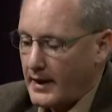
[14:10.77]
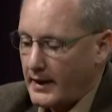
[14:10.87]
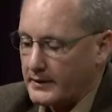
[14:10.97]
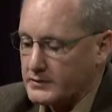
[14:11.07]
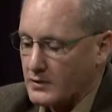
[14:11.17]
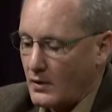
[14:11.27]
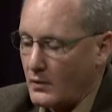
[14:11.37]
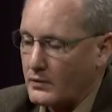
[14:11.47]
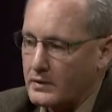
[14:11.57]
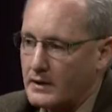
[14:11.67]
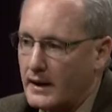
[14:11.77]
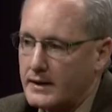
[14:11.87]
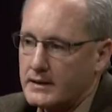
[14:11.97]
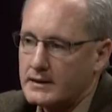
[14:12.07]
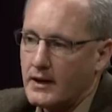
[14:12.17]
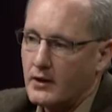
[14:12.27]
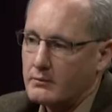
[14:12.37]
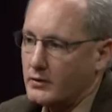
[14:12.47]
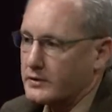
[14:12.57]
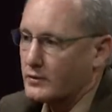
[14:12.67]
And so you kind of need to
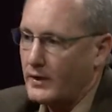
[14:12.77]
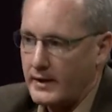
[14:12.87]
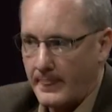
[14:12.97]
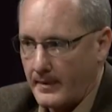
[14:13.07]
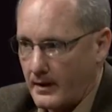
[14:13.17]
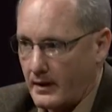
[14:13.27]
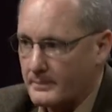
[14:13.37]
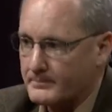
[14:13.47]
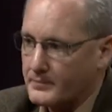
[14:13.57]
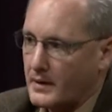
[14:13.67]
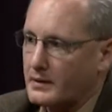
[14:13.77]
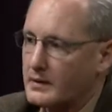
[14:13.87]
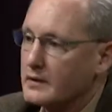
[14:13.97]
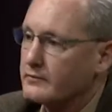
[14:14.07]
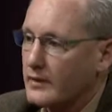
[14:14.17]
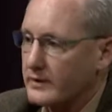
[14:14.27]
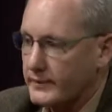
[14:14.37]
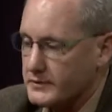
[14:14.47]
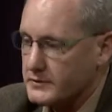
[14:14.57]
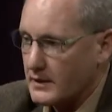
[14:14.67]
elbow your way in there and get in front of
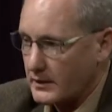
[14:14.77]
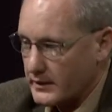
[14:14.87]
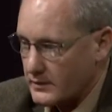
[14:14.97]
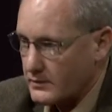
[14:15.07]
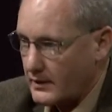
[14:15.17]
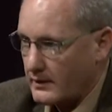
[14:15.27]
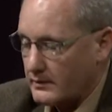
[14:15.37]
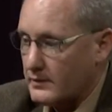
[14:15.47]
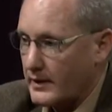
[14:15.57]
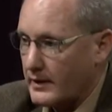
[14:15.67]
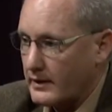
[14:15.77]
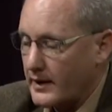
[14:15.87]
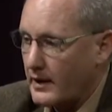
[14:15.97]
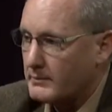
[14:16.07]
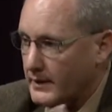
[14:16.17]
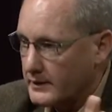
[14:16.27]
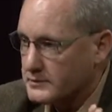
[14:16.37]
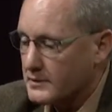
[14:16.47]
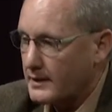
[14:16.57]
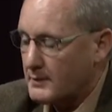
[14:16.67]
us, kind of like you and I are now,
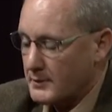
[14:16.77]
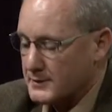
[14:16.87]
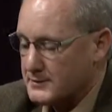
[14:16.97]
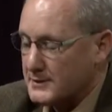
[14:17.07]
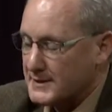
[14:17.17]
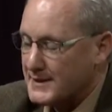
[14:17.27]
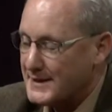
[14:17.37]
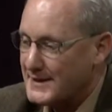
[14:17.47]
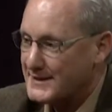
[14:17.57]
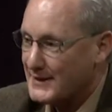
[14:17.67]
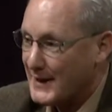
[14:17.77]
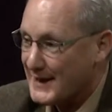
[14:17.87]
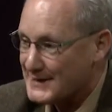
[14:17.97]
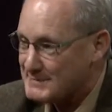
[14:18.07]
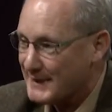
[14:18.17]
minus the cameras and the lights.